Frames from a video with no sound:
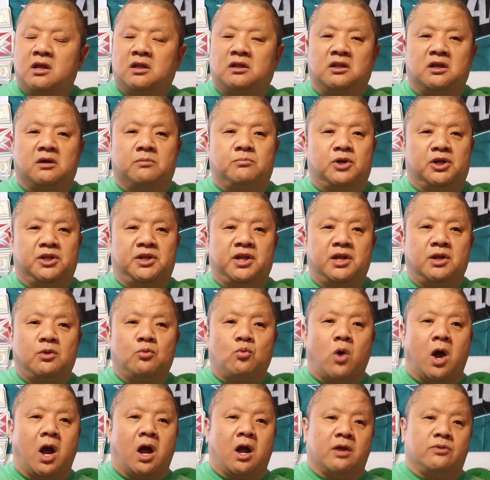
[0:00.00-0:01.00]
Liberty
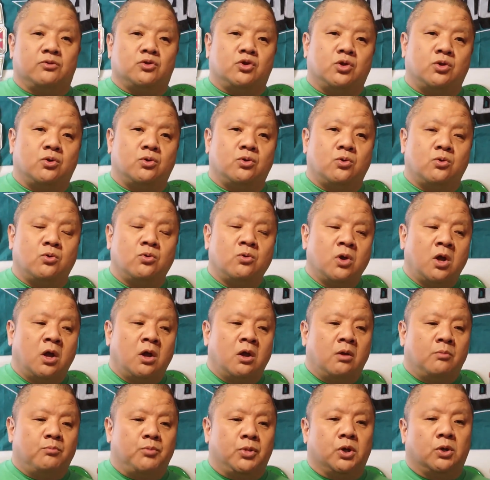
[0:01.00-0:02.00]
1 and 2
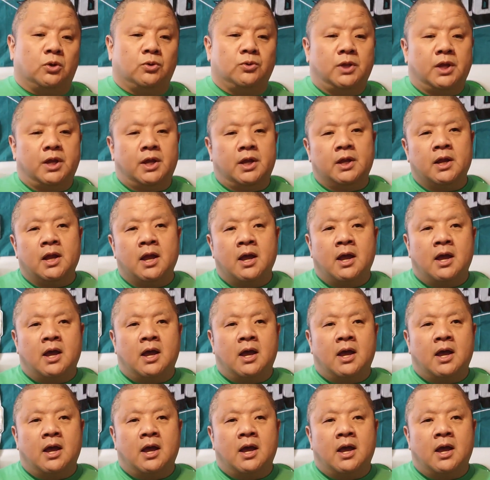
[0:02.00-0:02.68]
building,